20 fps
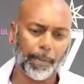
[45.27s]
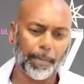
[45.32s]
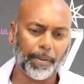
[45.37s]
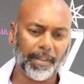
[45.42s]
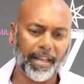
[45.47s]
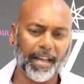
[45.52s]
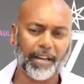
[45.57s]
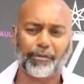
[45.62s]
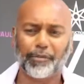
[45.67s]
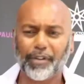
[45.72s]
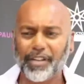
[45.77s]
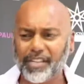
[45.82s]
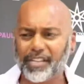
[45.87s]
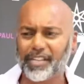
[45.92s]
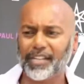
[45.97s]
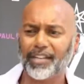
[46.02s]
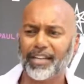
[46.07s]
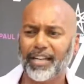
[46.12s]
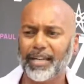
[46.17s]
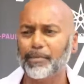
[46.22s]
of that,
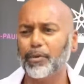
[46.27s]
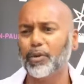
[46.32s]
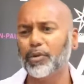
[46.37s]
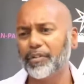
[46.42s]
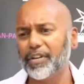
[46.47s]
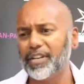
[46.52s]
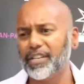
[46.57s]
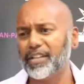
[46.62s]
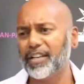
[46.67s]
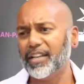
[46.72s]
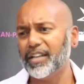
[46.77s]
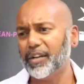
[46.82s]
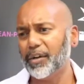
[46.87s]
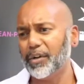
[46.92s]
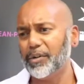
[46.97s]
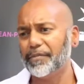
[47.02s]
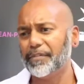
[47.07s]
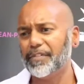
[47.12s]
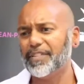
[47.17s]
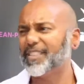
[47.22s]
more recently known
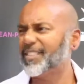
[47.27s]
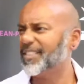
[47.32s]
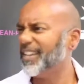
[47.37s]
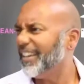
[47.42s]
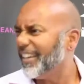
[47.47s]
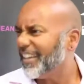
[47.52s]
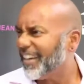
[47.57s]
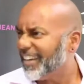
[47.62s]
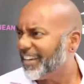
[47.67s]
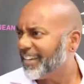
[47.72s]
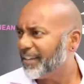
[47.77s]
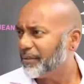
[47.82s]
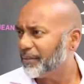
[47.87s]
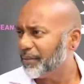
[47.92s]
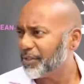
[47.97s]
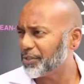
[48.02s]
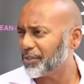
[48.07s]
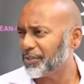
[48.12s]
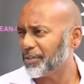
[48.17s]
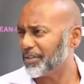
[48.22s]
for singing,
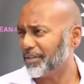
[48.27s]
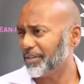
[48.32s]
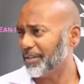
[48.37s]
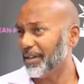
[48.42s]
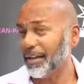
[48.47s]
which is